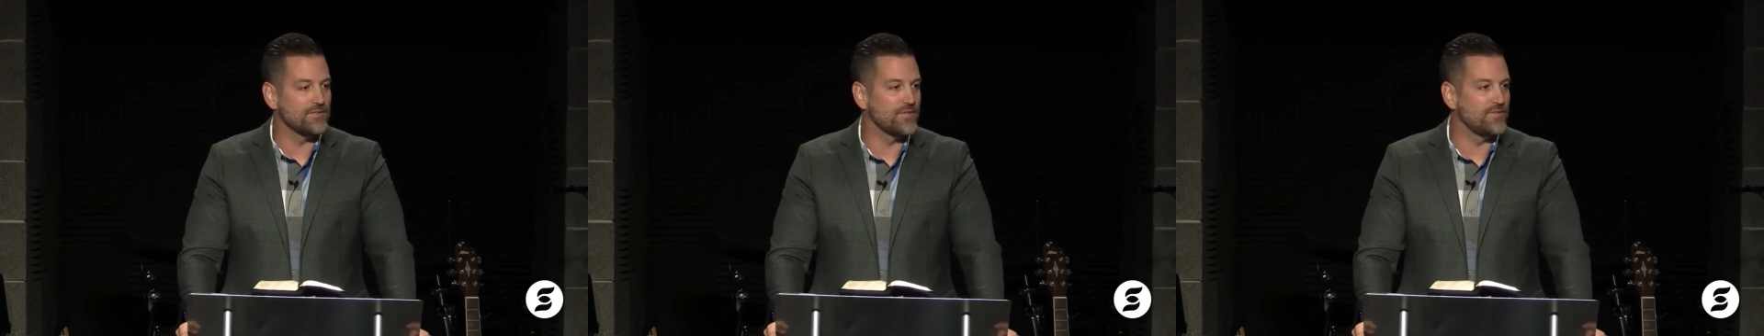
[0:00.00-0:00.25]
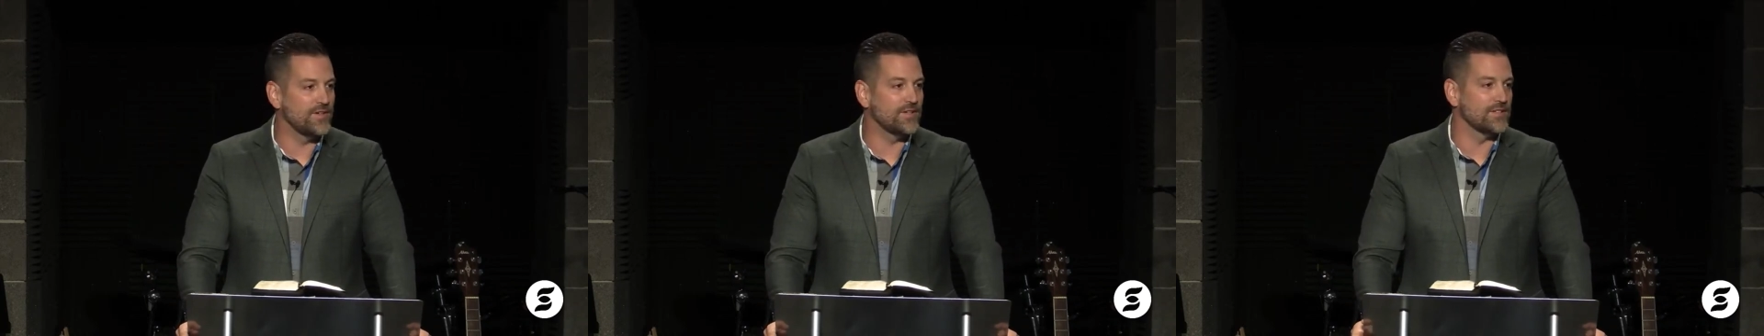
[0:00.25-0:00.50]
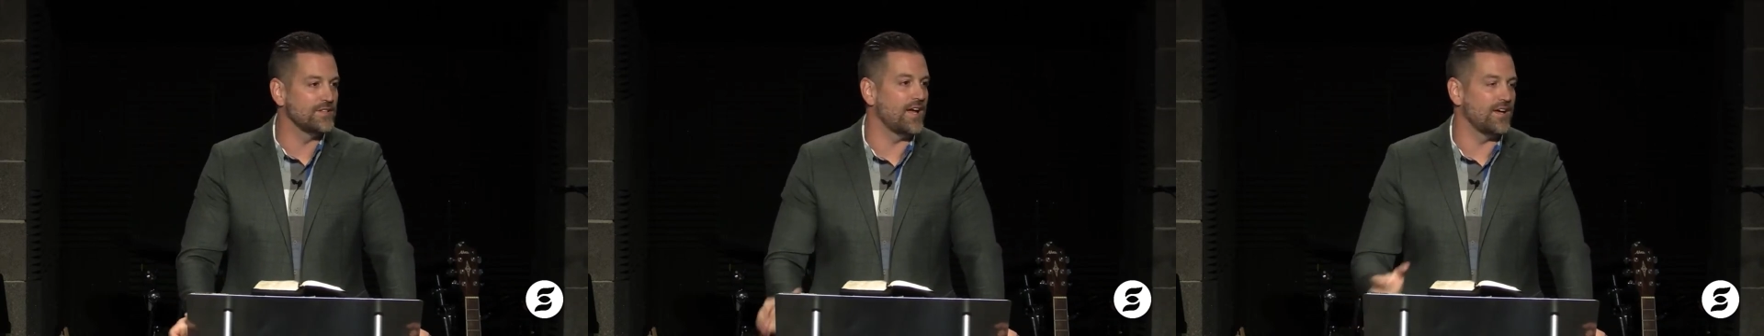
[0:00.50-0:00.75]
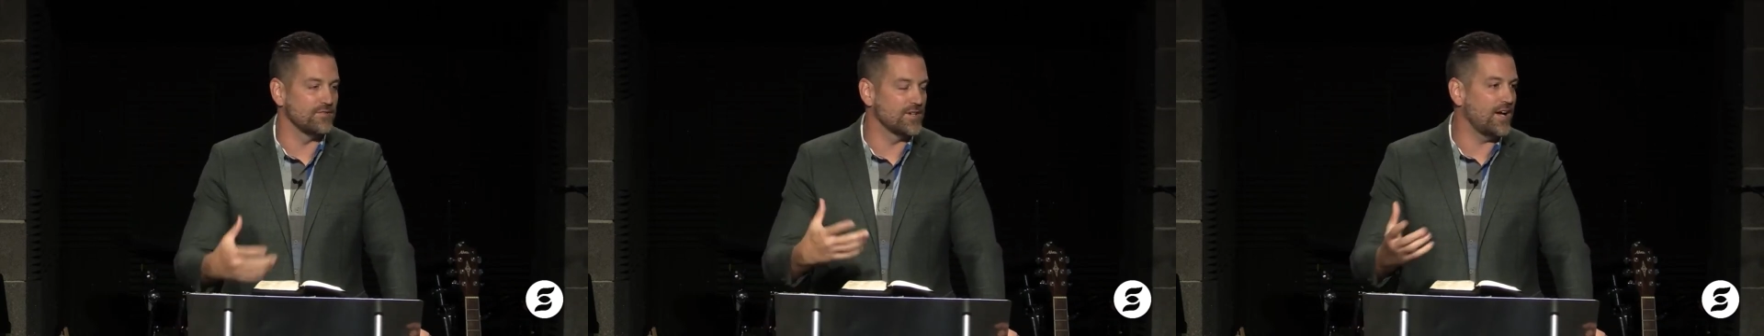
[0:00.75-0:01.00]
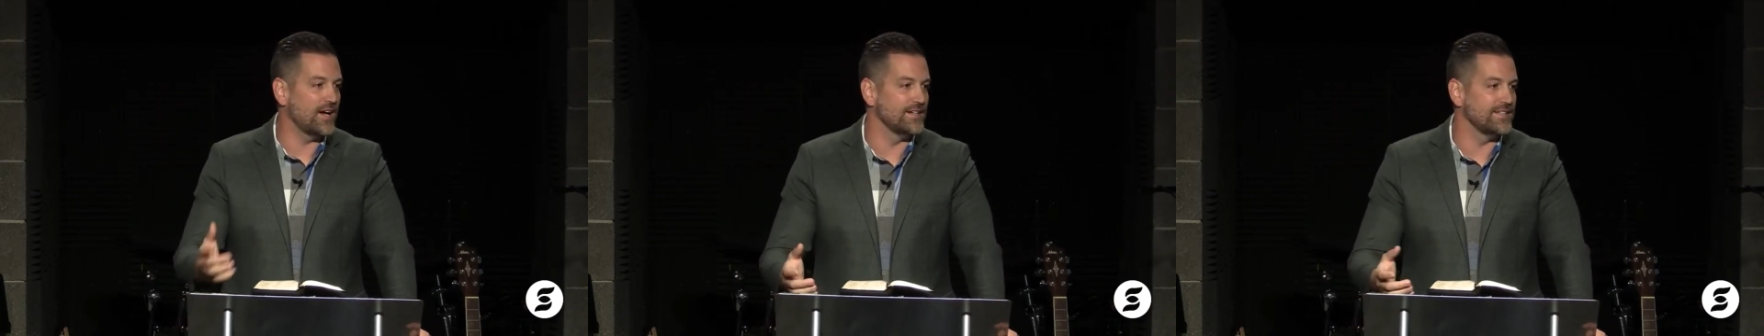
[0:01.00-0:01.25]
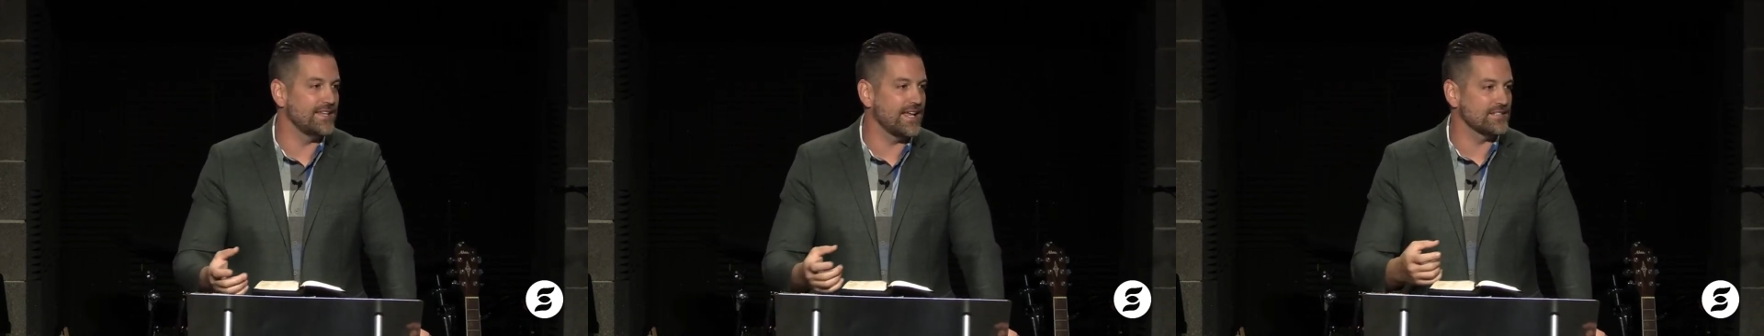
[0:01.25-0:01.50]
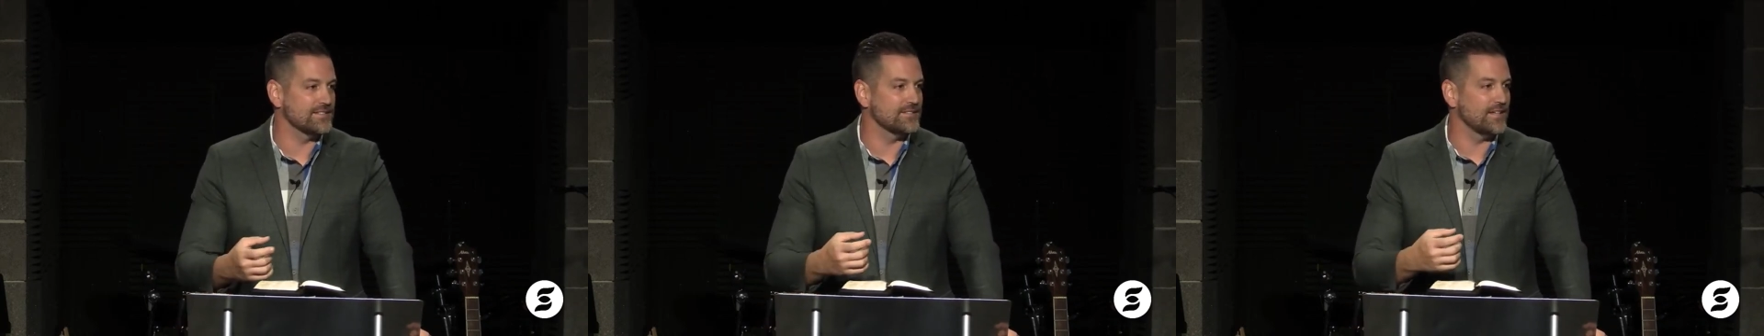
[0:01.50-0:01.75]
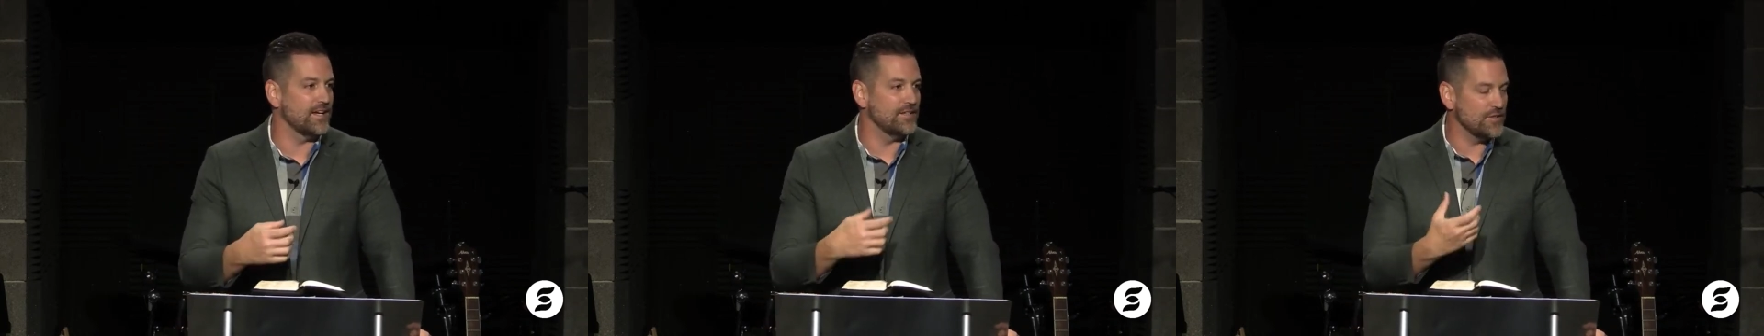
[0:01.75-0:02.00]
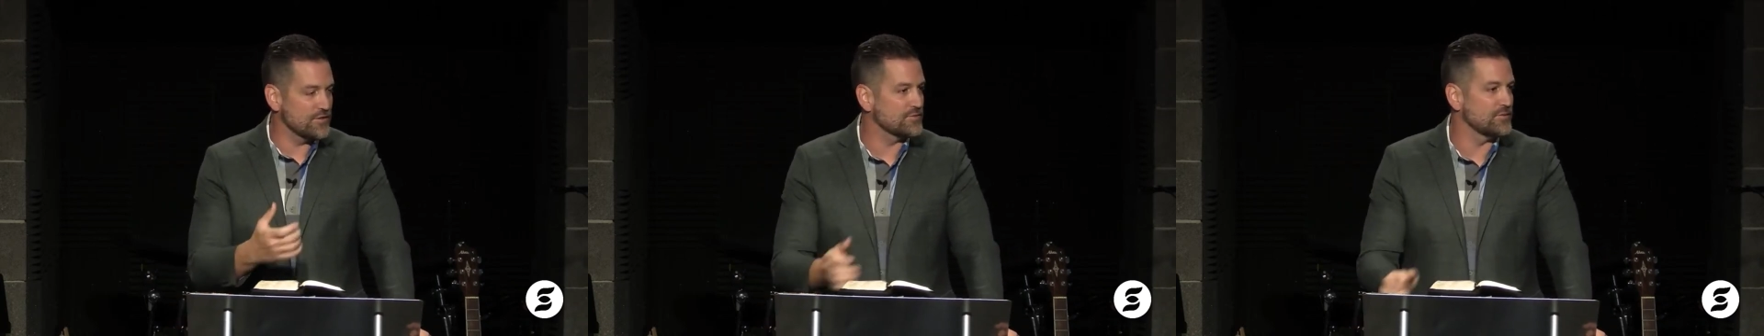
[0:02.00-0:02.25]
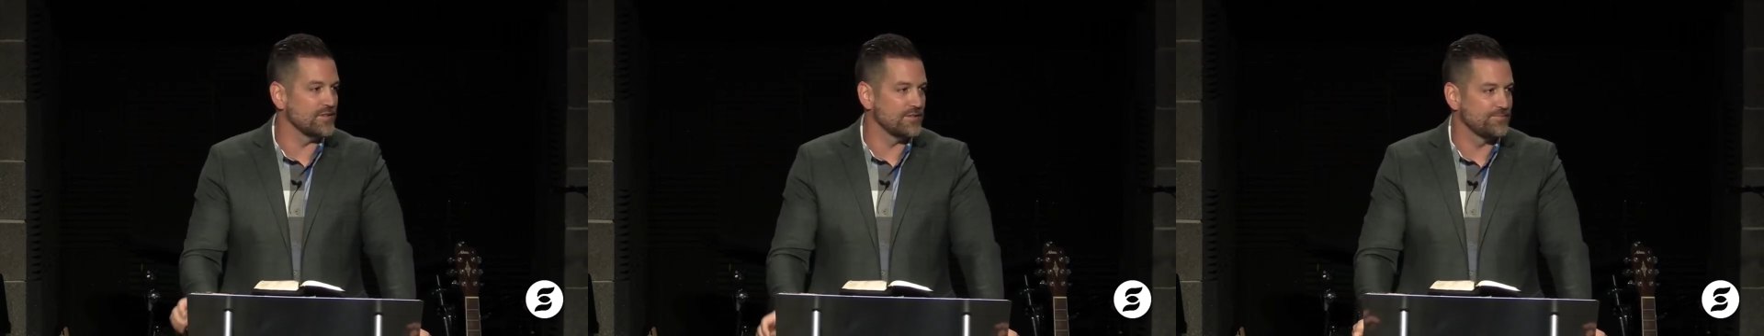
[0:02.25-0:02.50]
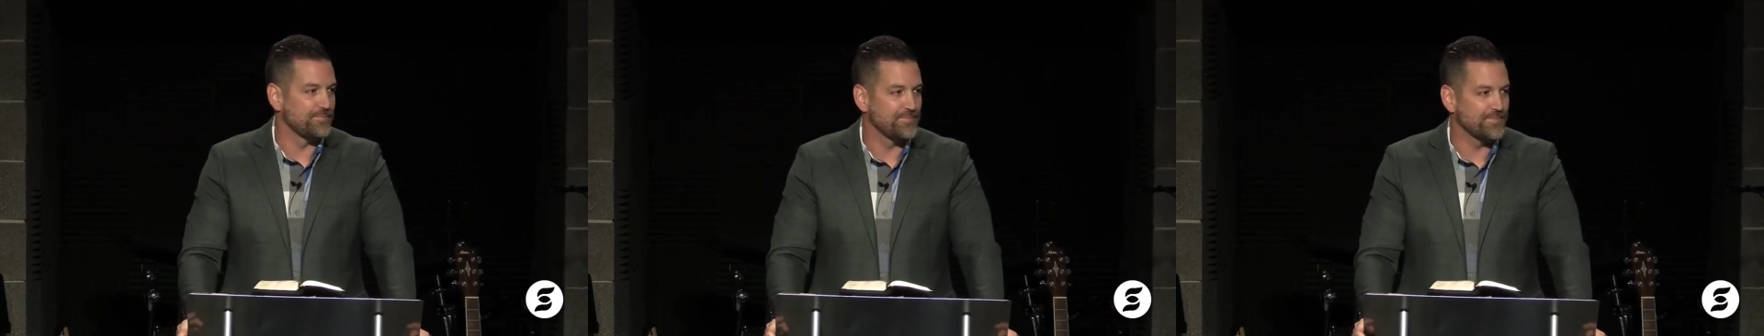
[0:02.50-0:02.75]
fulfill the law of God, and that's unusual.